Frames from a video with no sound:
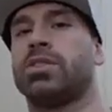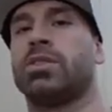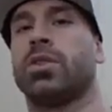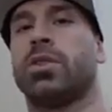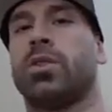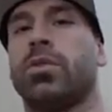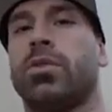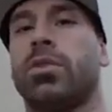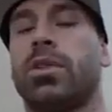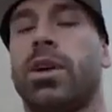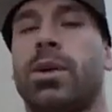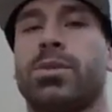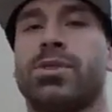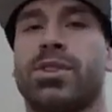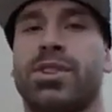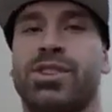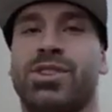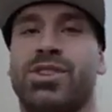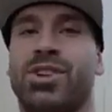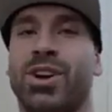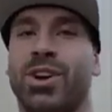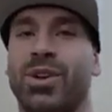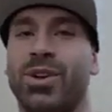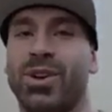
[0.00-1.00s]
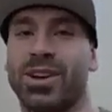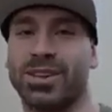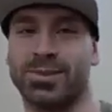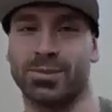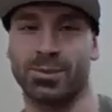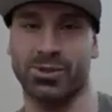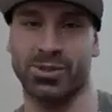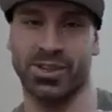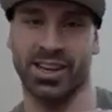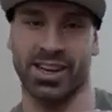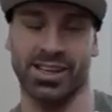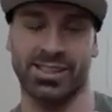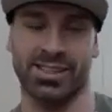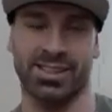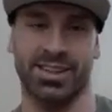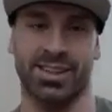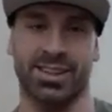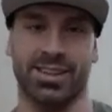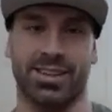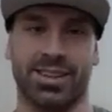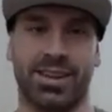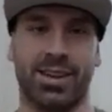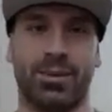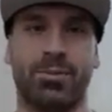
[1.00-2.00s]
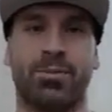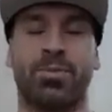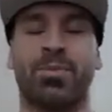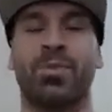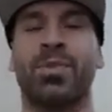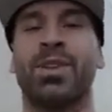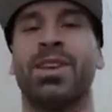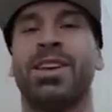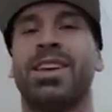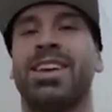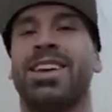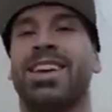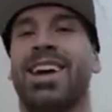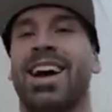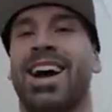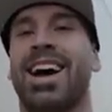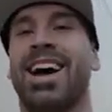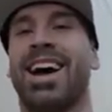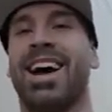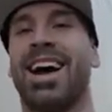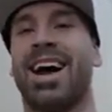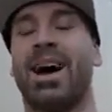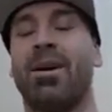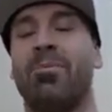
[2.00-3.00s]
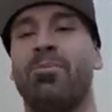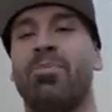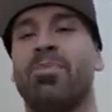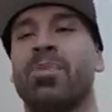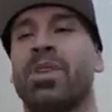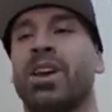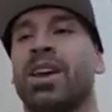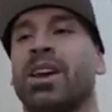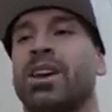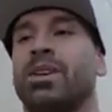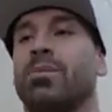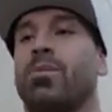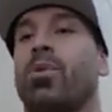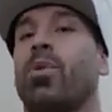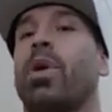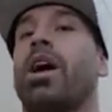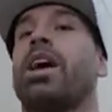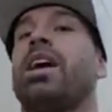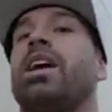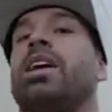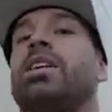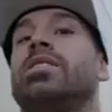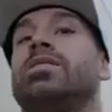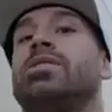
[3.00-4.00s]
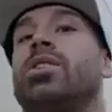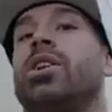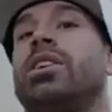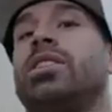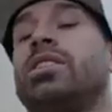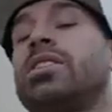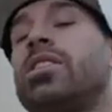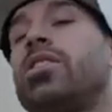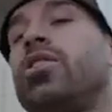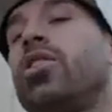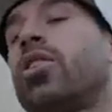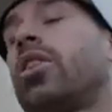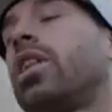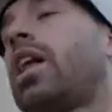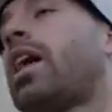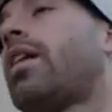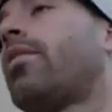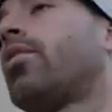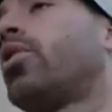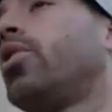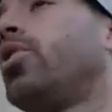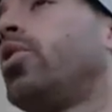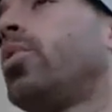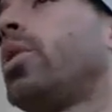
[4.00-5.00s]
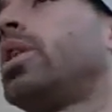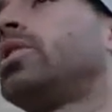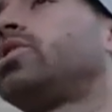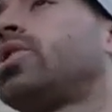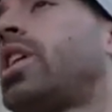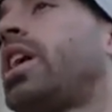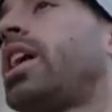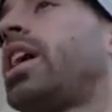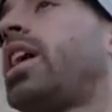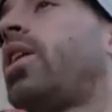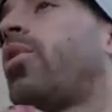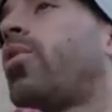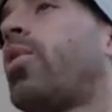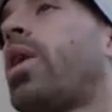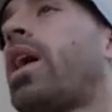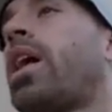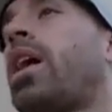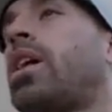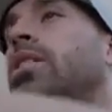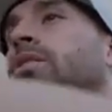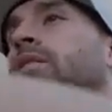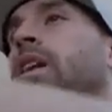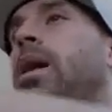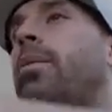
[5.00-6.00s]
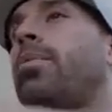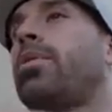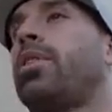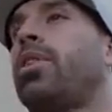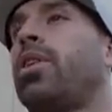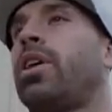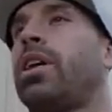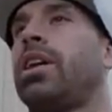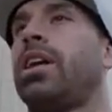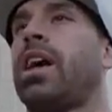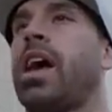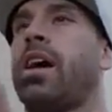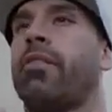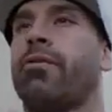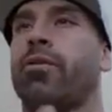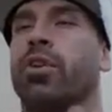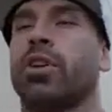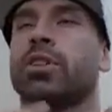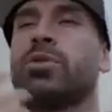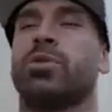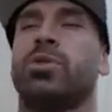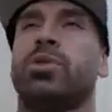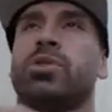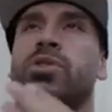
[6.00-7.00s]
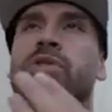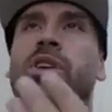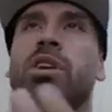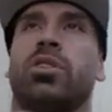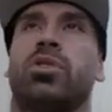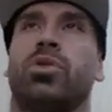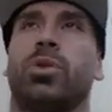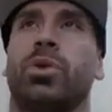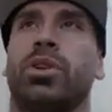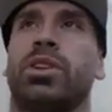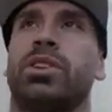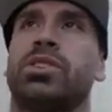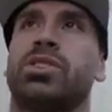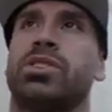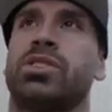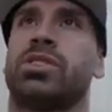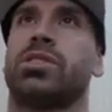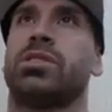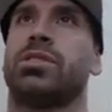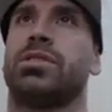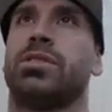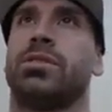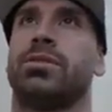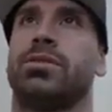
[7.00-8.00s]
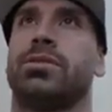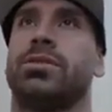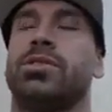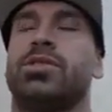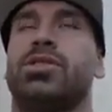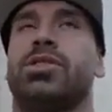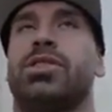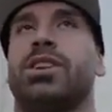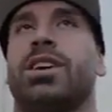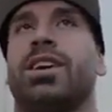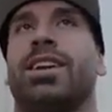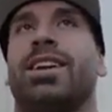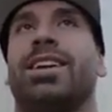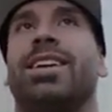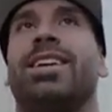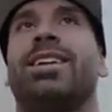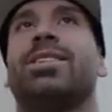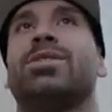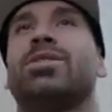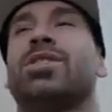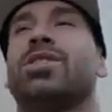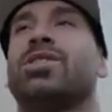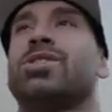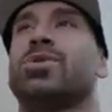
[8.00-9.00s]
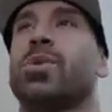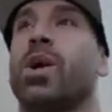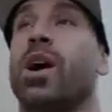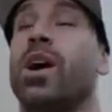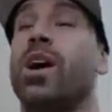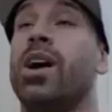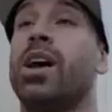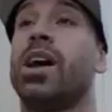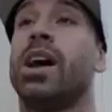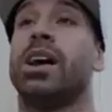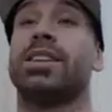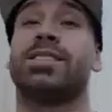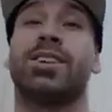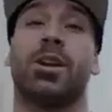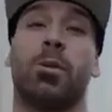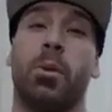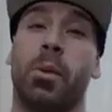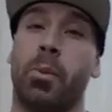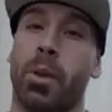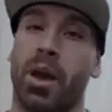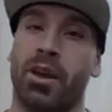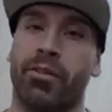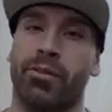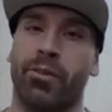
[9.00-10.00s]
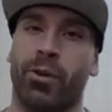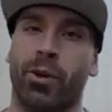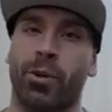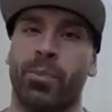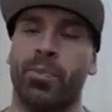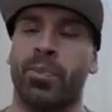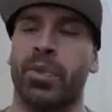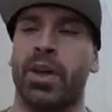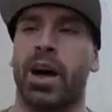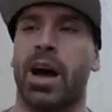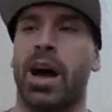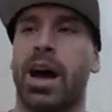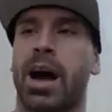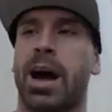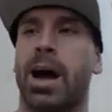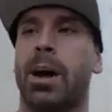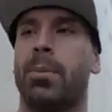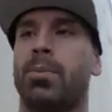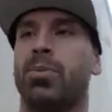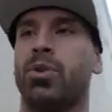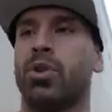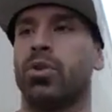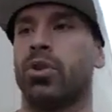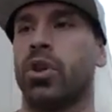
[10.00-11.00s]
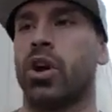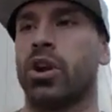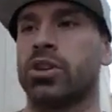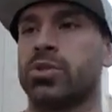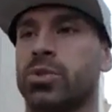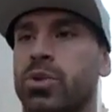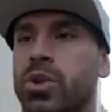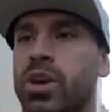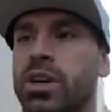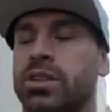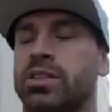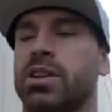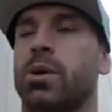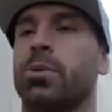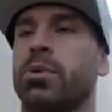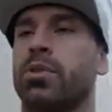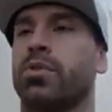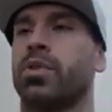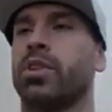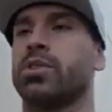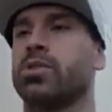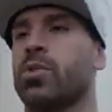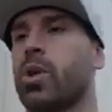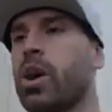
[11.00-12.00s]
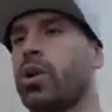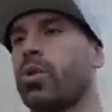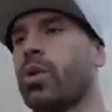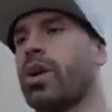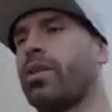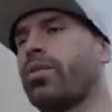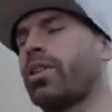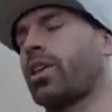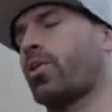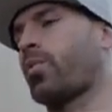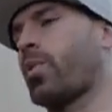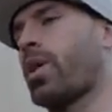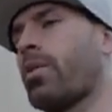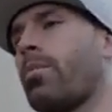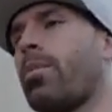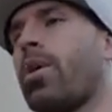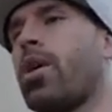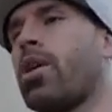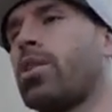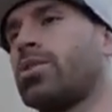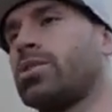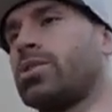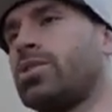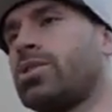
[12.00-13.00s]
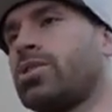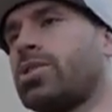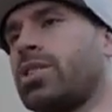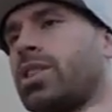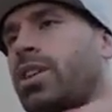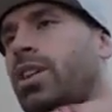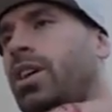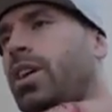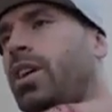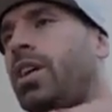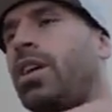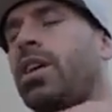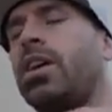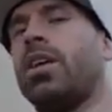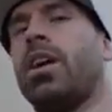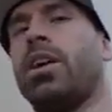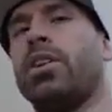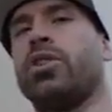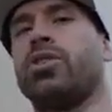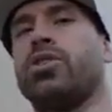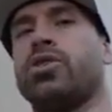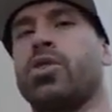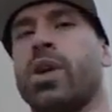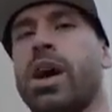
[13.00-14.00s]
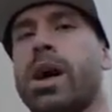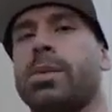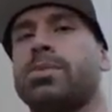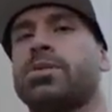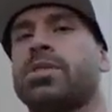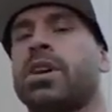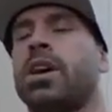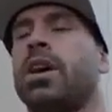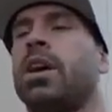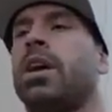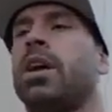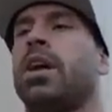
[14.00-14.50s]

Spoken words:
So I was gonna show you guys what you can't see in the beam. But right here, sorry, your clavicle, you wanna try and get it right on top of there. And at first when you start doing this shit, I was gonna swear, it's gonna be painful. You'll notice when you get done with the front squat, you have like red marks and shit on your traps.